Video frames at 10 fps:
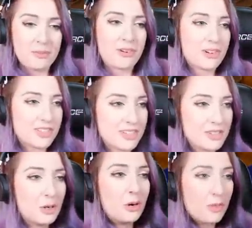across as
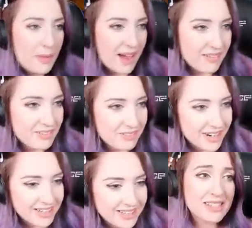an overbearing
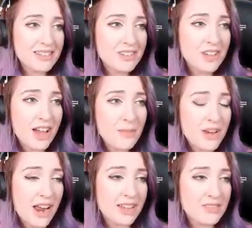friend. The
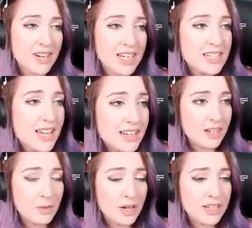German hasn't really
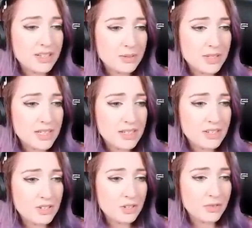said a word to us. He's just over